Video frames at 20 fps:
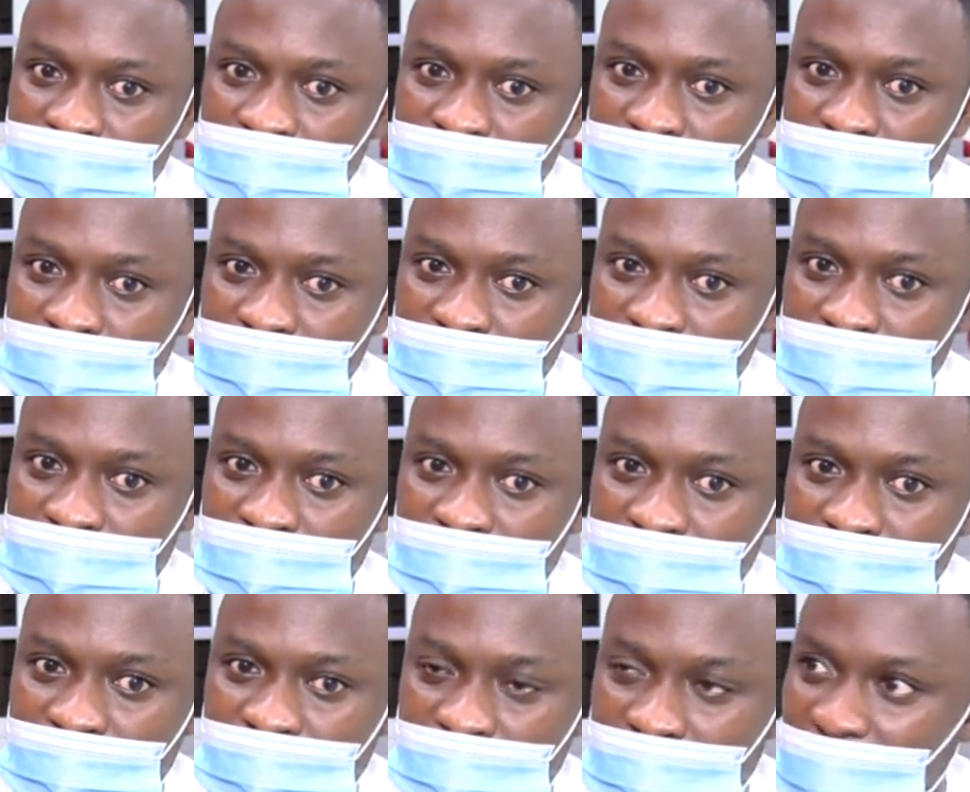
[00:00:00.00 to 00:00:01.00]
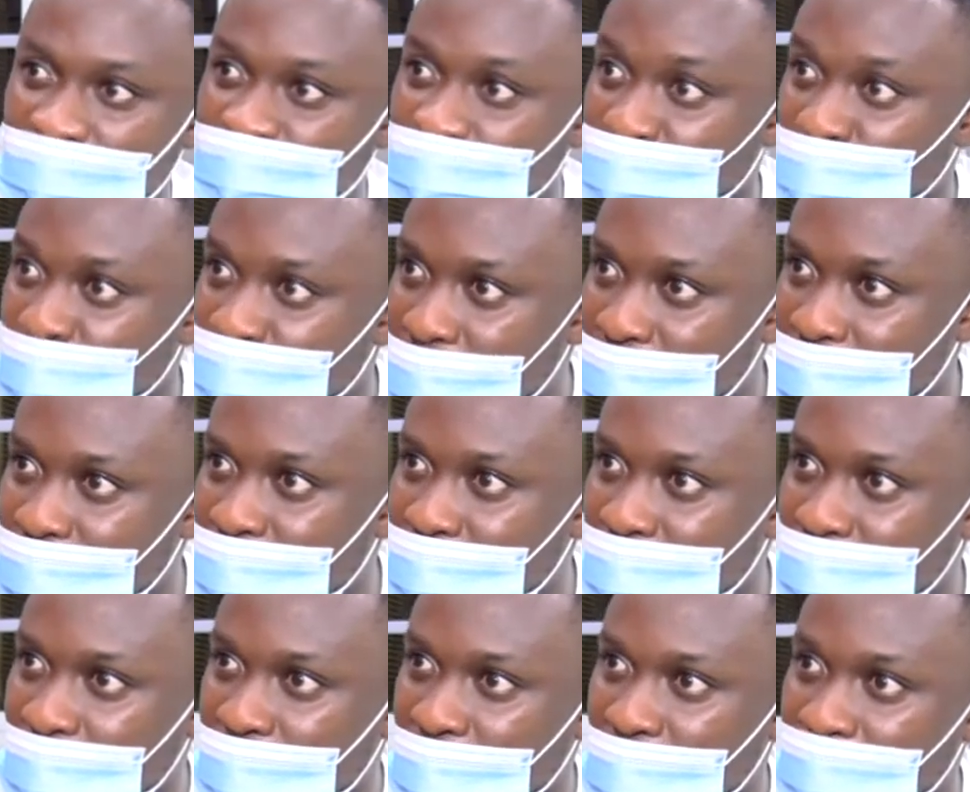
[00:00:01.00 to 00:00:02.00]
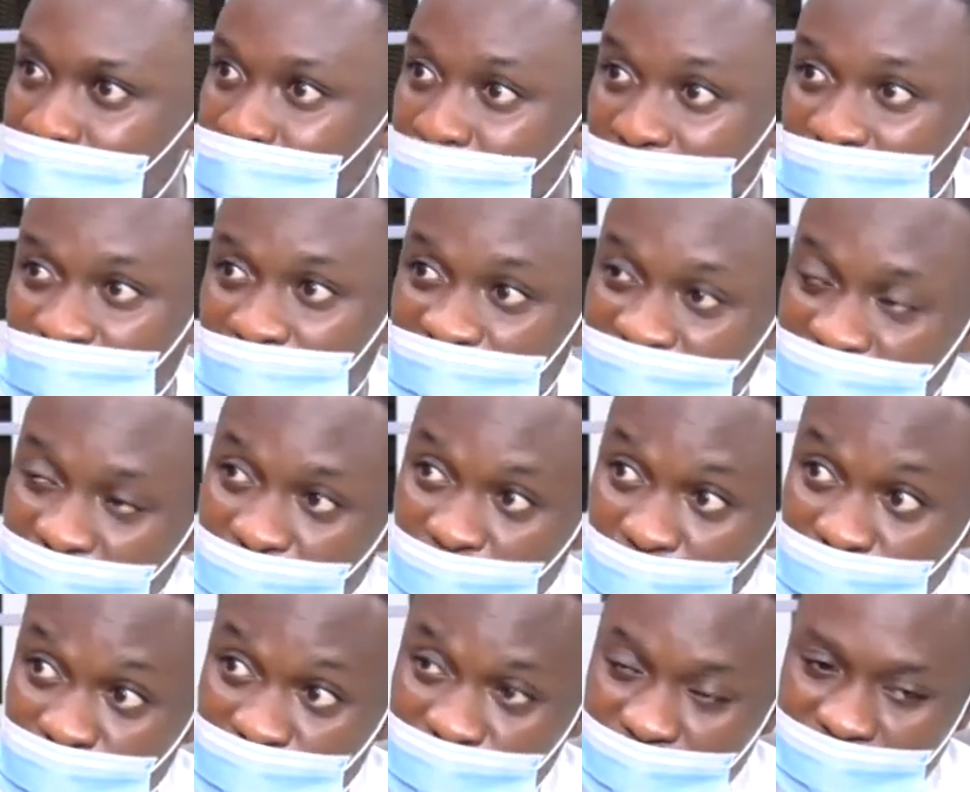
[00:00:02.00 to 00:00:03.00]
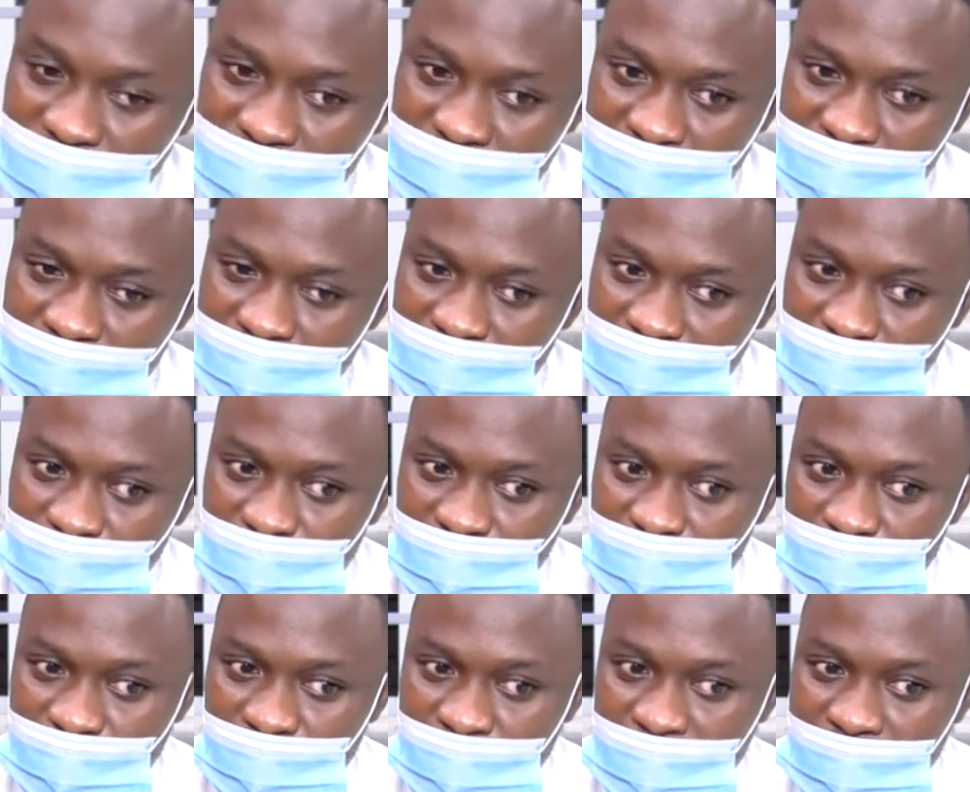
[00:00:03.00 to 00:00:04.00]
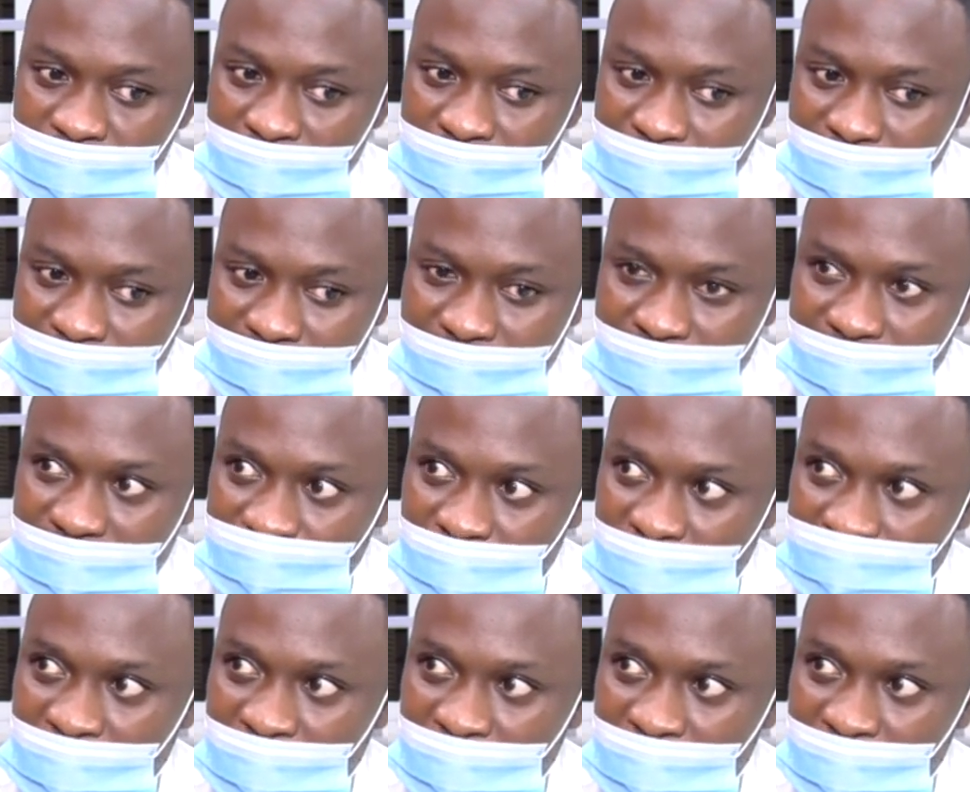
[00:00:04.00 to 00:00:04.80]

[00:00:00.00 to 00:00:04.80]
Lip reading: they have to go back and make some few alterations to the disbursement